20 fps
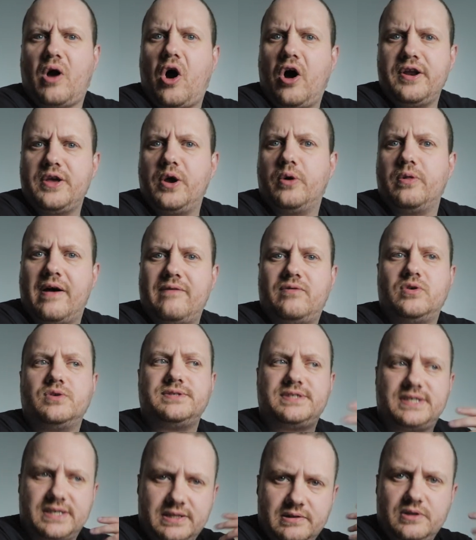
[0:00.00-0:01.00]
audio
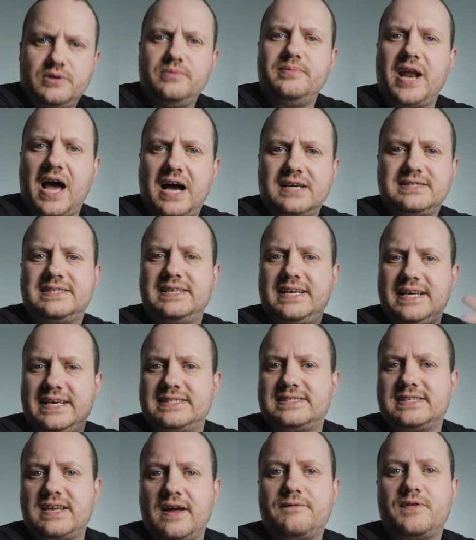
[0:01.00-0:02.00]
levels and
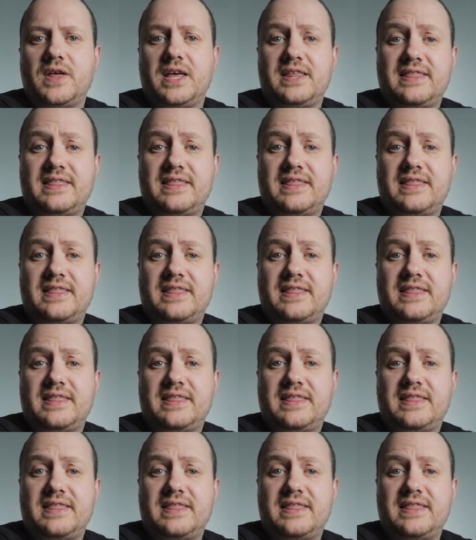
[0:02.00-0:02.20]
luminosity and stuff